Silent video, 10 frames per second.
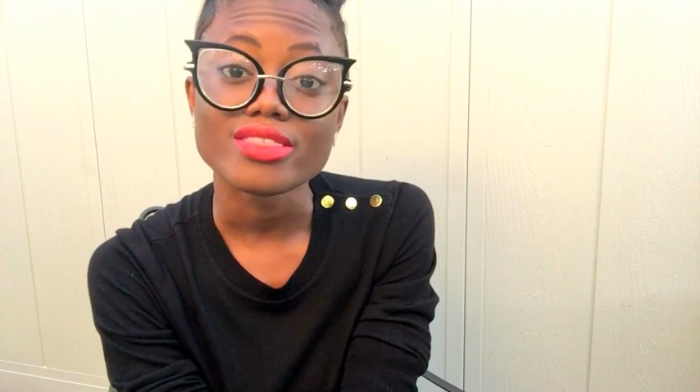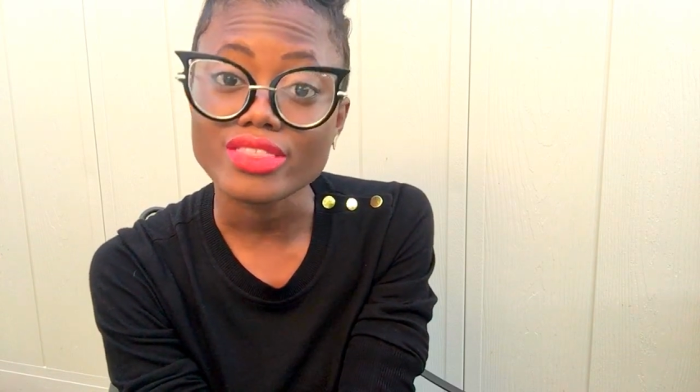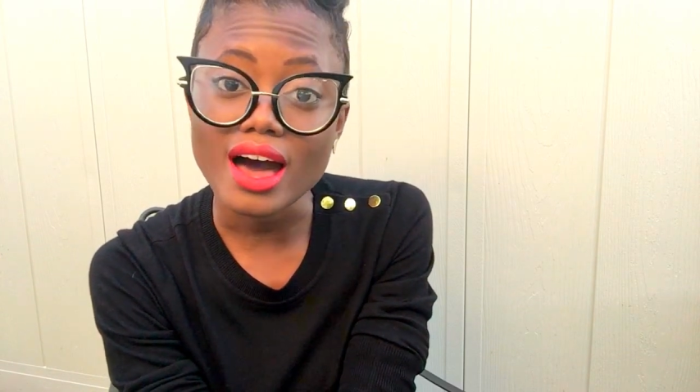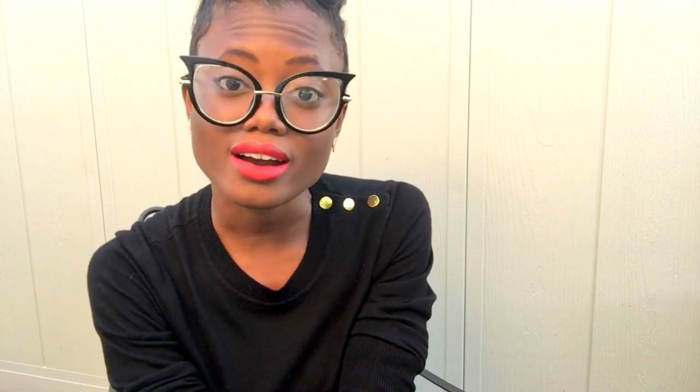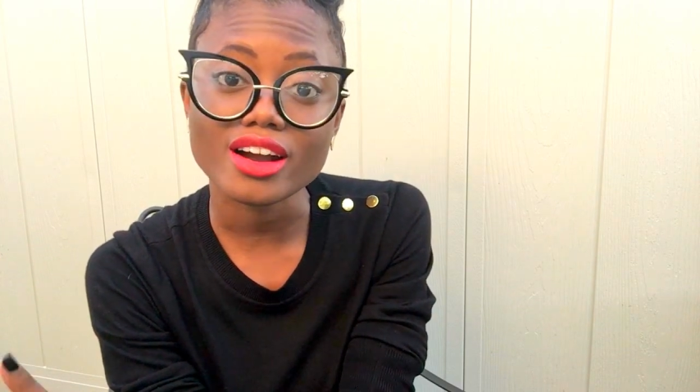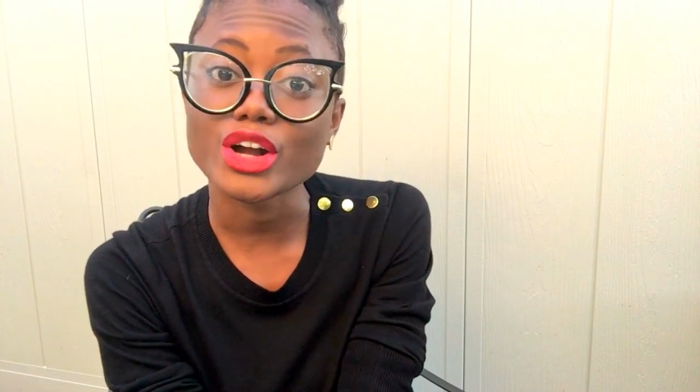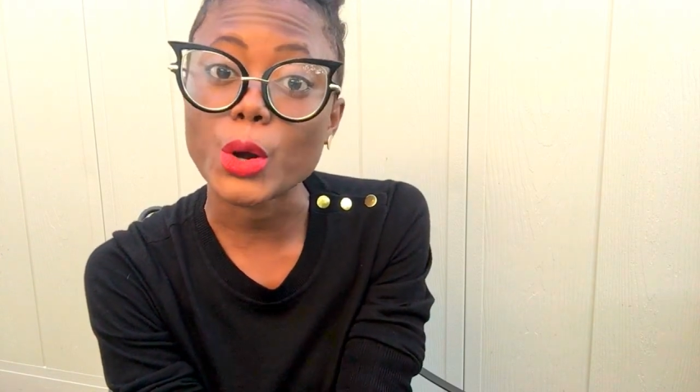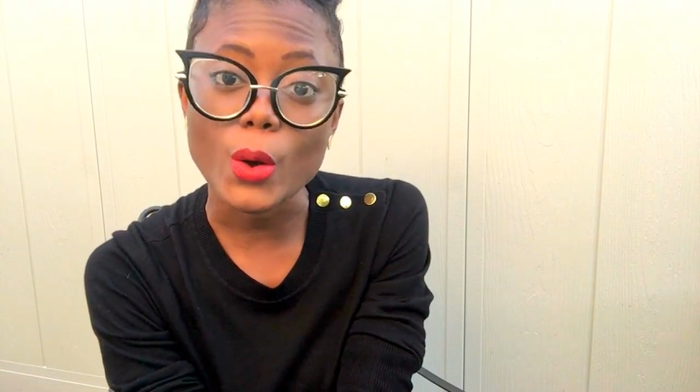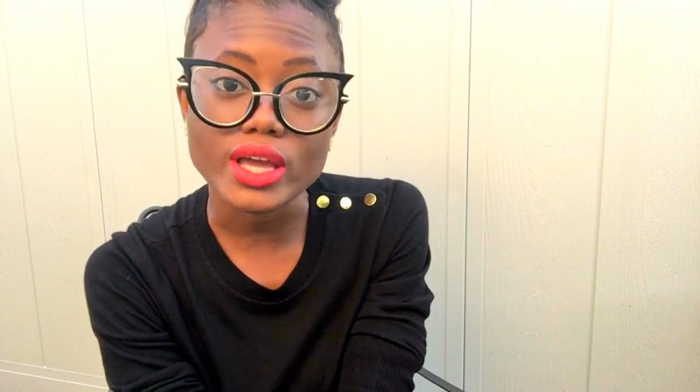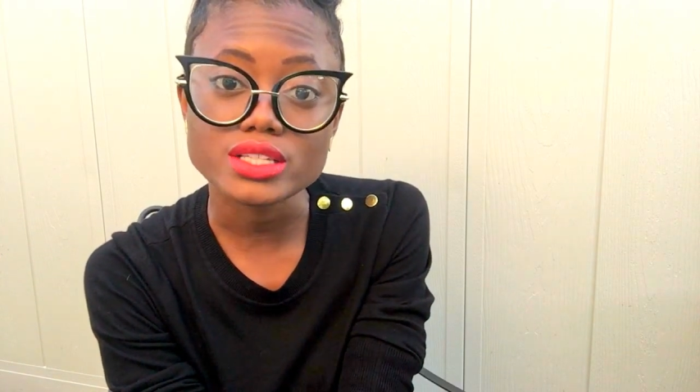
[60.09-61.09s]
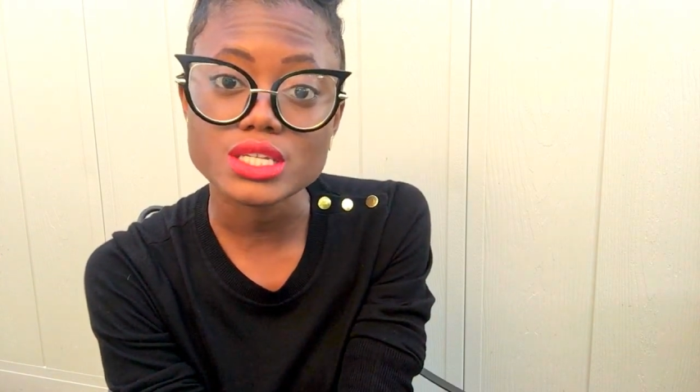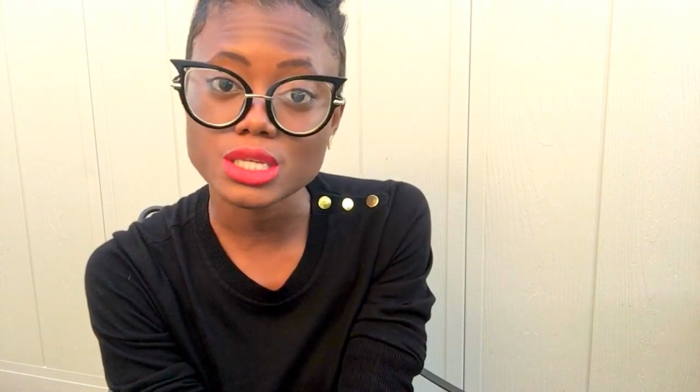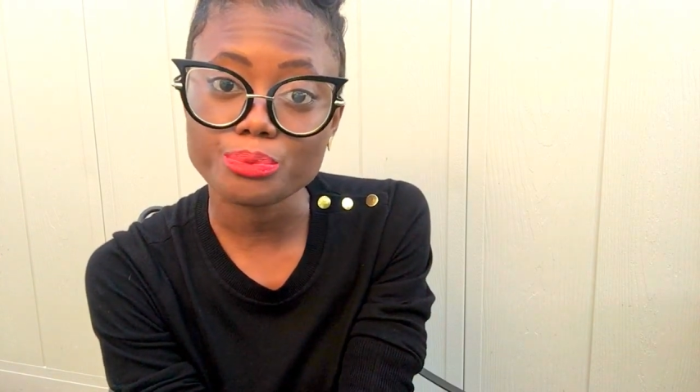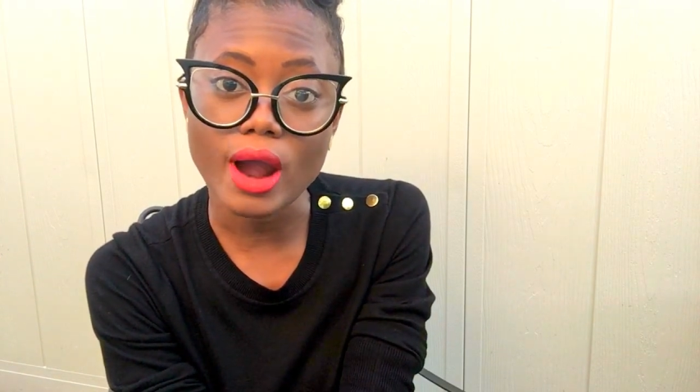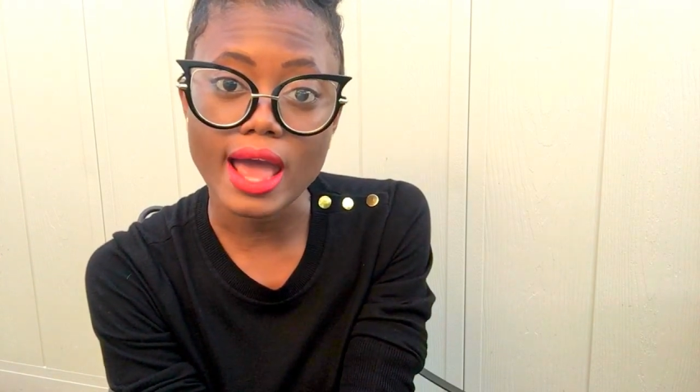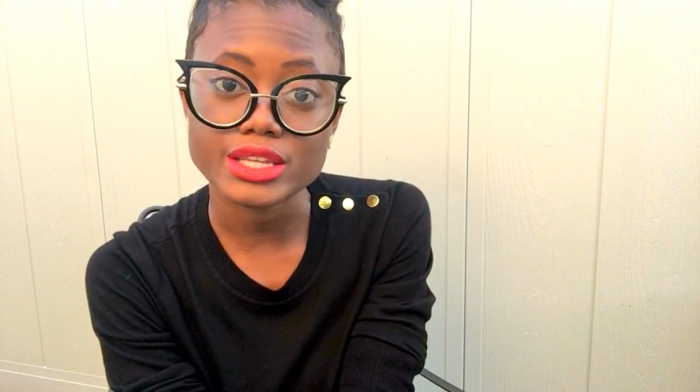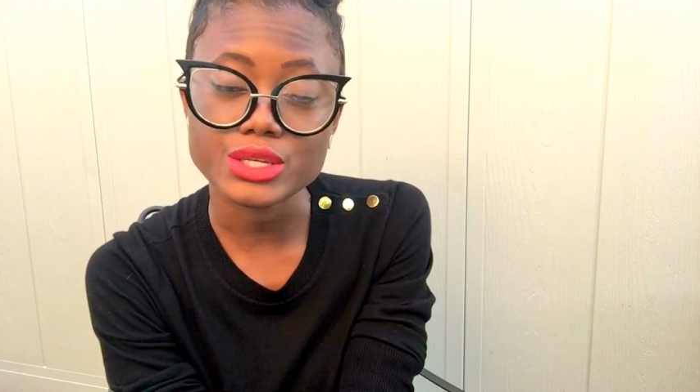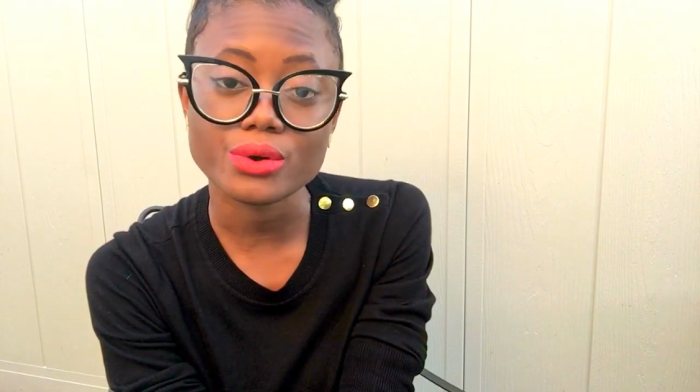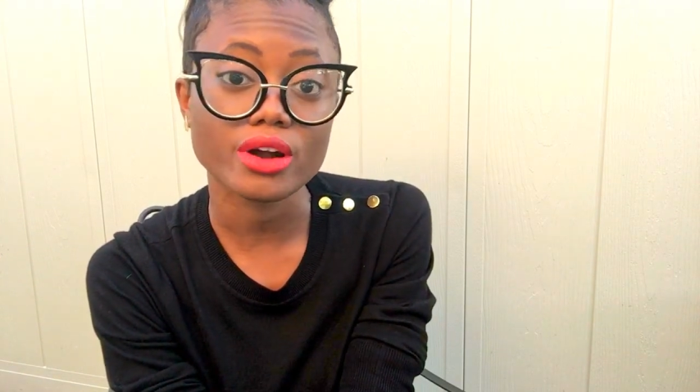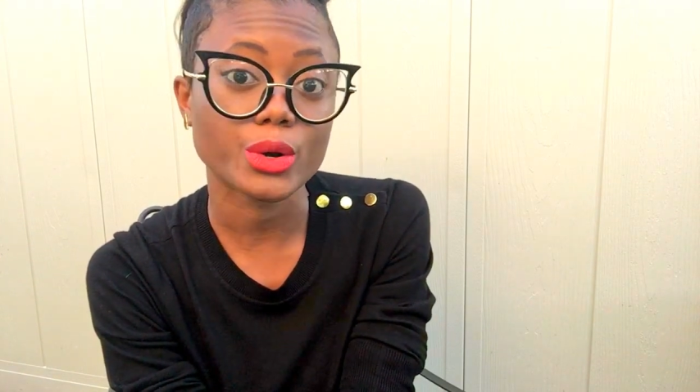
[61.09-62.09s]
that are going to surprise
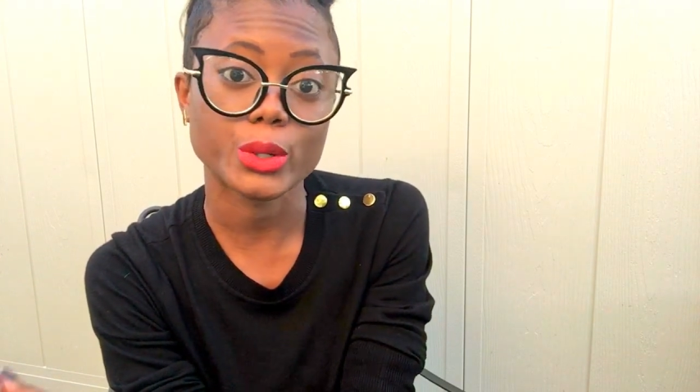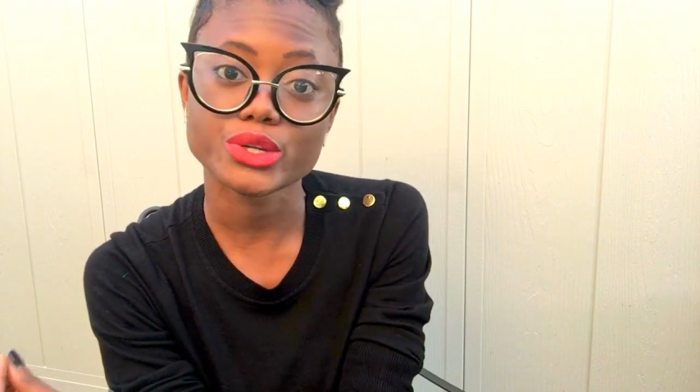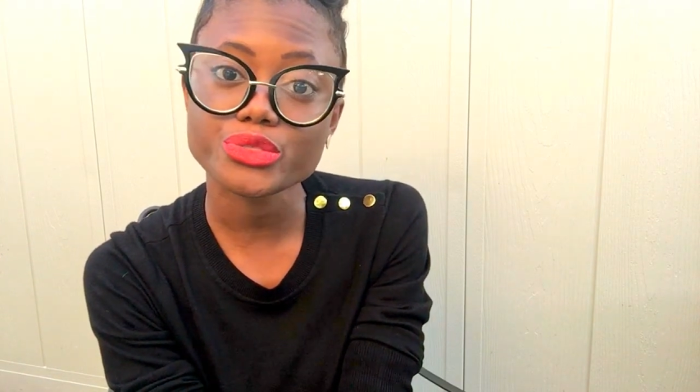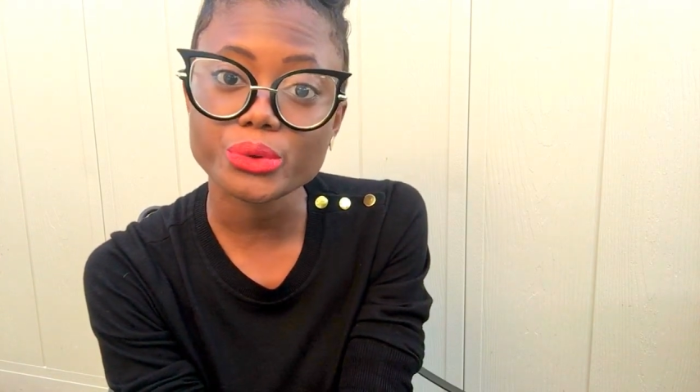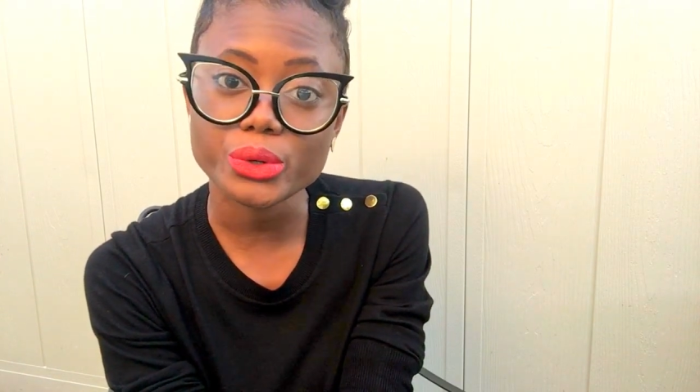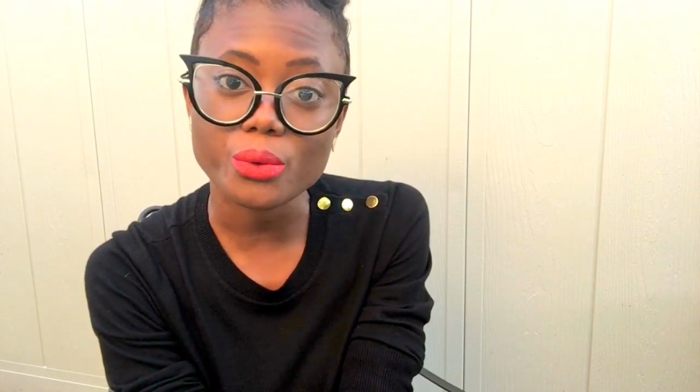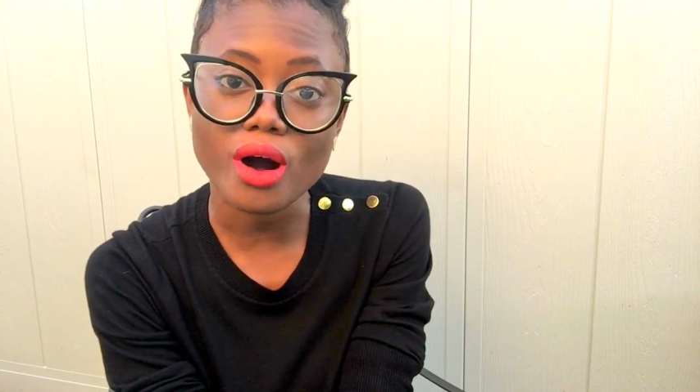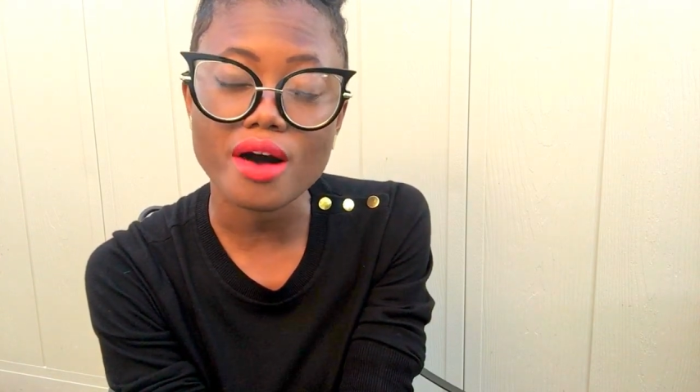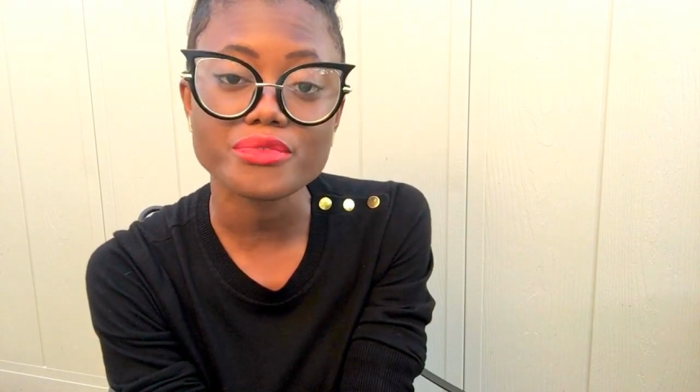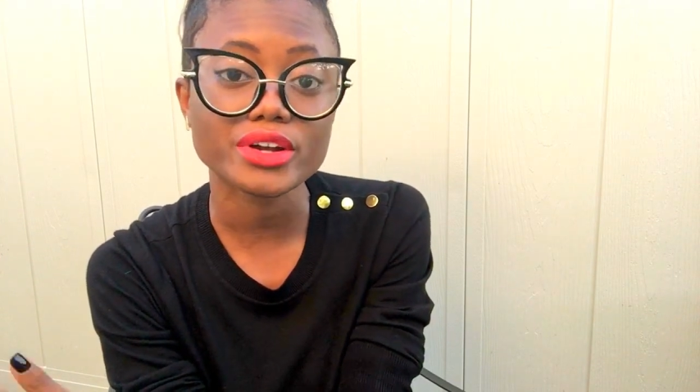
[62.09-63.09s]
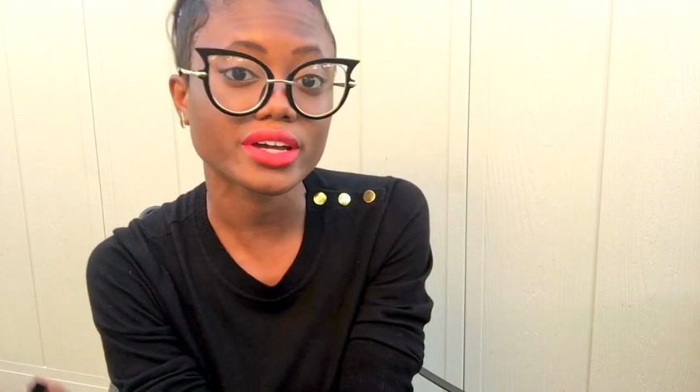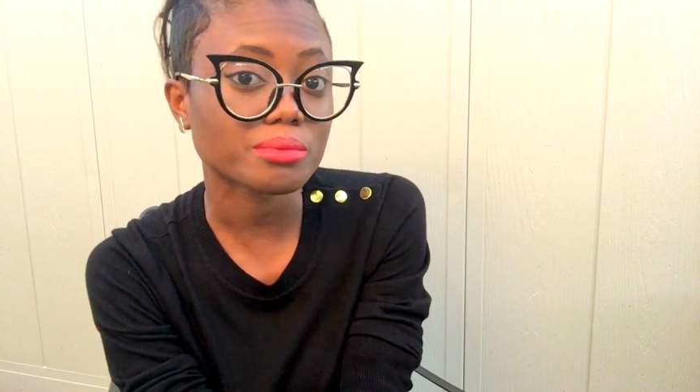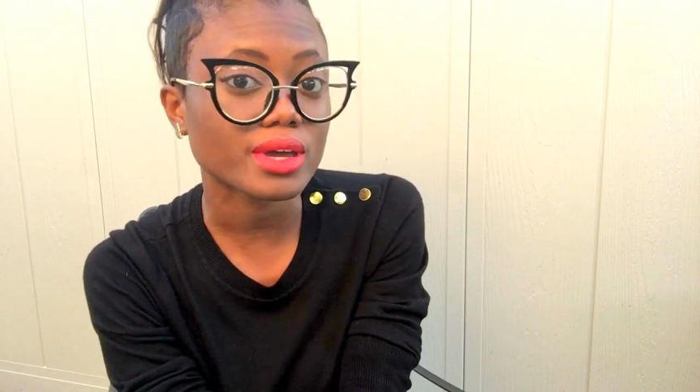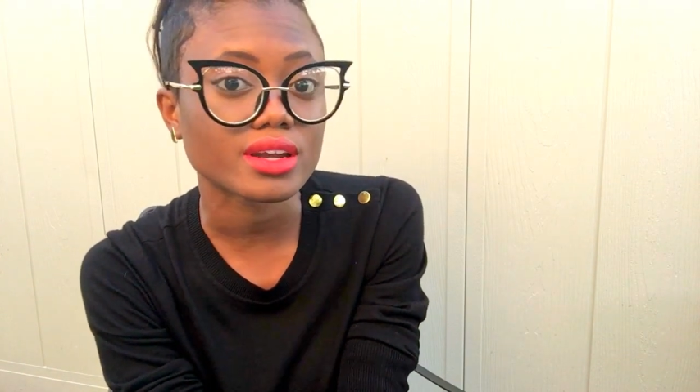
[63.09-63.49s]
you, are going to throw you off, are going to be